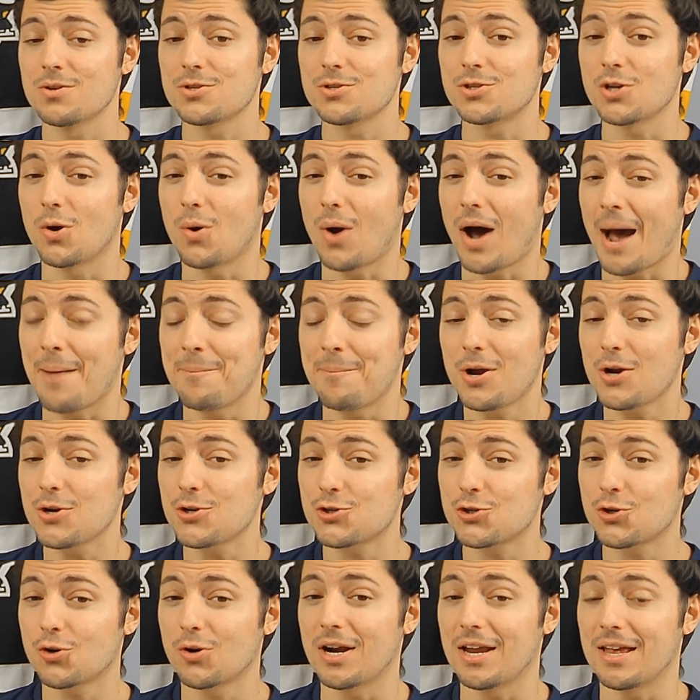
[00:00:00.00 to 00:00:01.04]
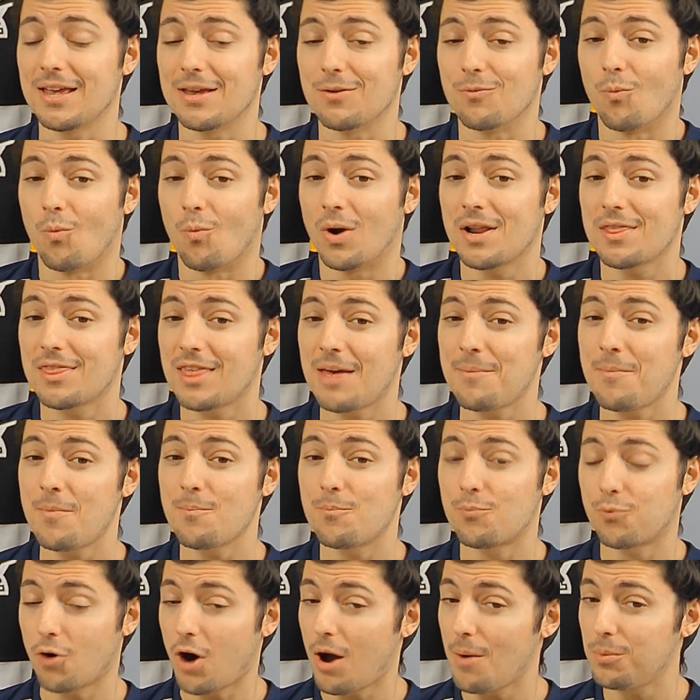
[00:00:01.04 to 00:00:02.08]
So I'm not sure. One of
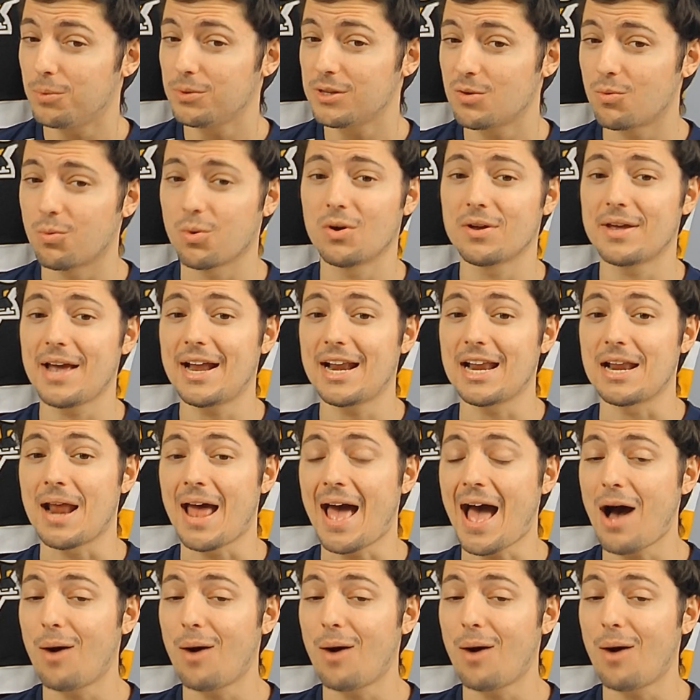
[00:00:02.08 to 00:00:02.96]
them probably will get it.